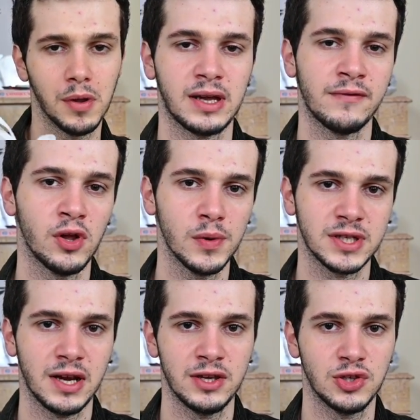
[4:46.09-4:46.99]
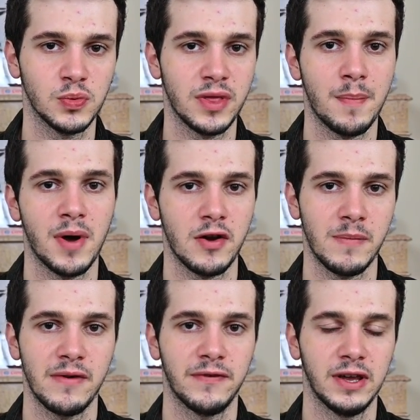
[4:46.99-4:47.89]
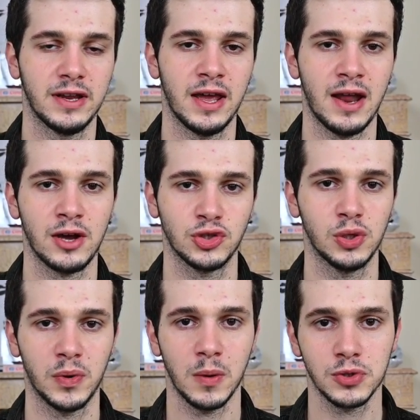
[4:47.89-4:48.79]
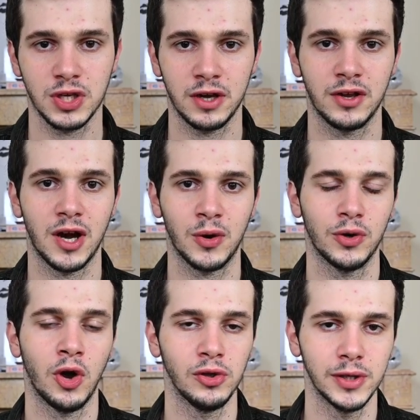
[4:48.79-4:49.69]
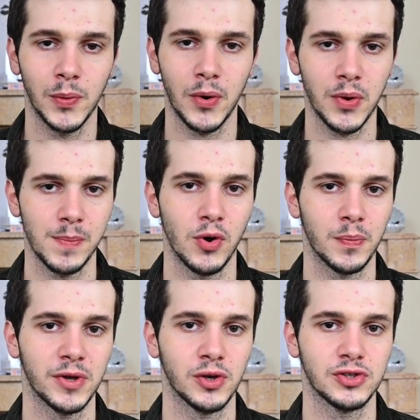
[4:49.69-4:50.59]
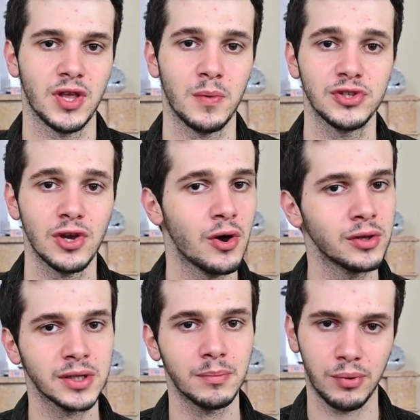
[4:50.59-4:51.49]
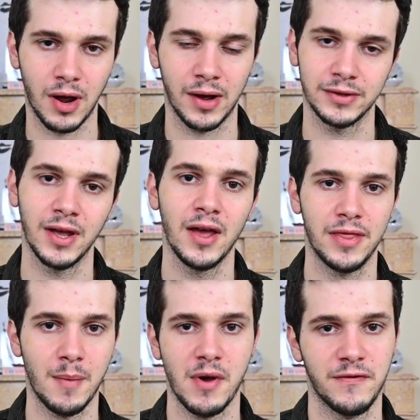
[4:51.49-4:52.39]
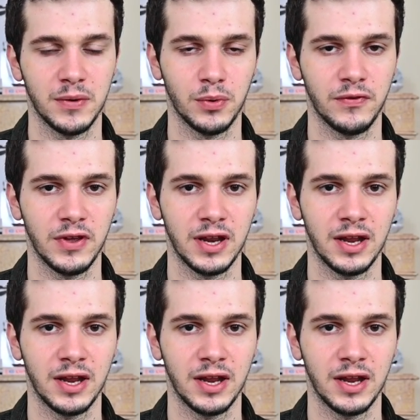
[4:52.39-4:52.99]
Like, I've always had issues with that part of my feet, and actually when I was younger I could only wear Reebok because that was the only brand that my feet would fit